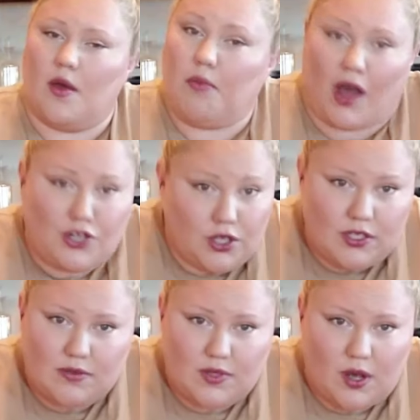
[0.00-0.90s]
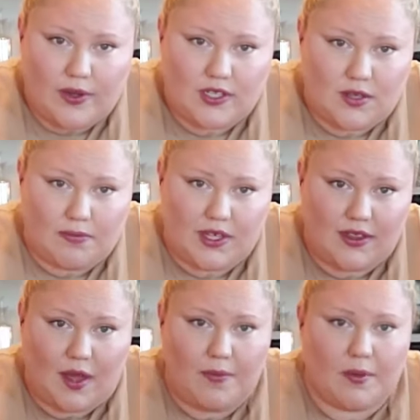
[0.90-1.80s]
Botulism is always something
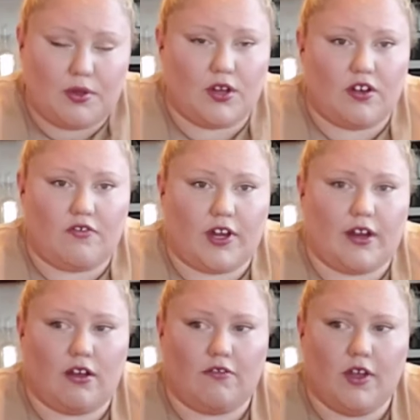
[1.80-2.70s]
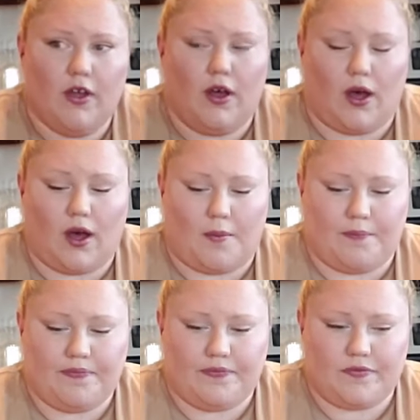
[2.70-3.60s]
that people are afraid of.
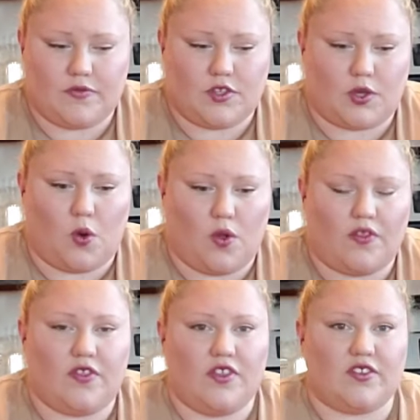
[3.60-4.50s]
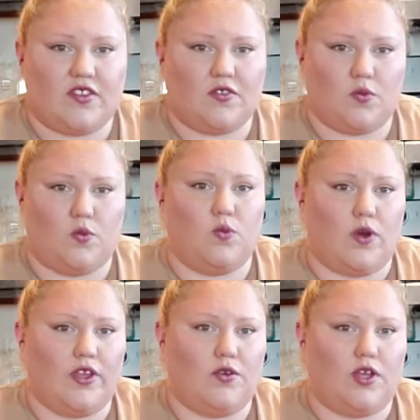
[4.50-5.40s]
So this is
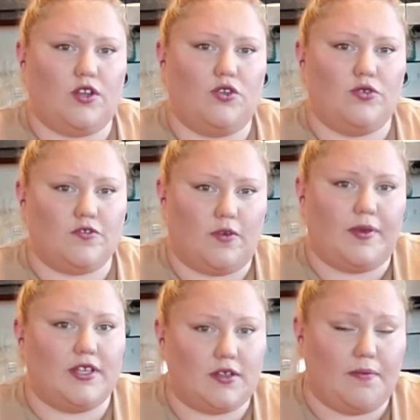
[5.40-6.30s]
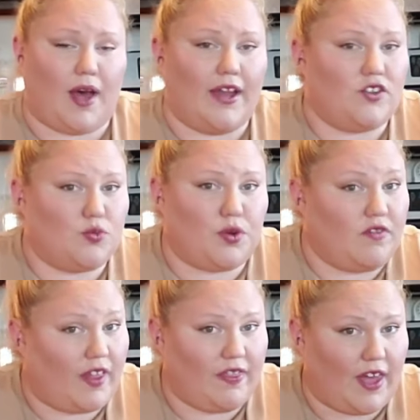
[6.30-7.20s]
what you can use for peace of mind to
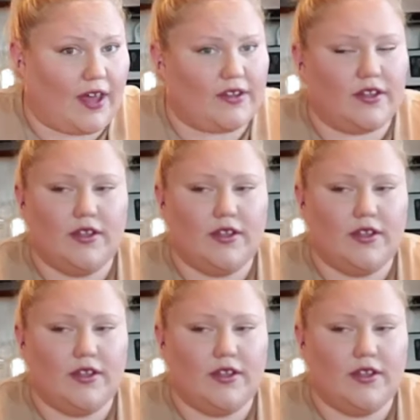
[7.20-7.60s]
prevent that.